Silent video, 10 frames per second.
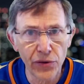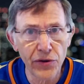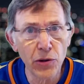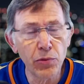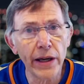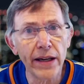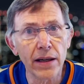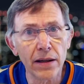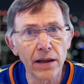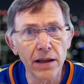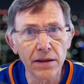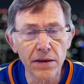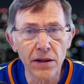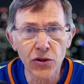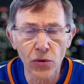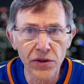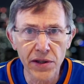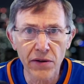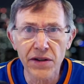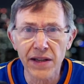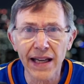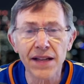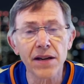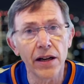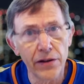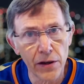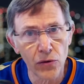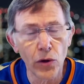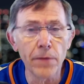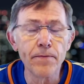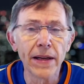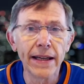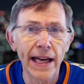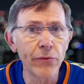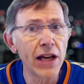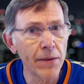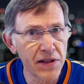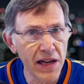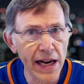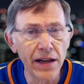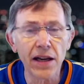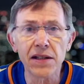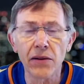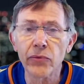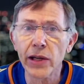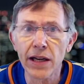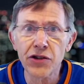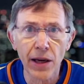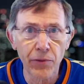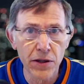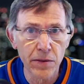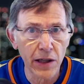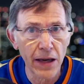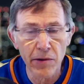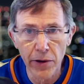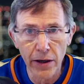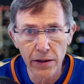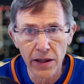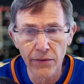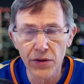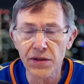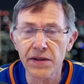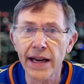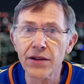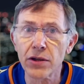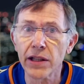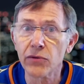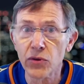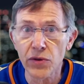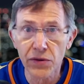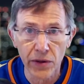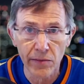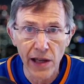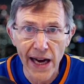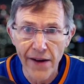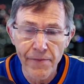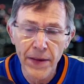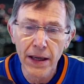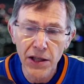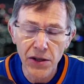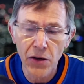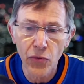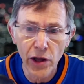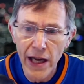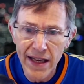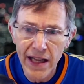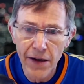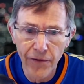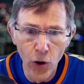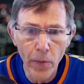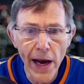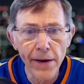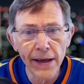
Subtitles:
you to play a short series against another one, and we kept standings, and we had a championship game, American League versus National League, which we streamed live. So we like that format.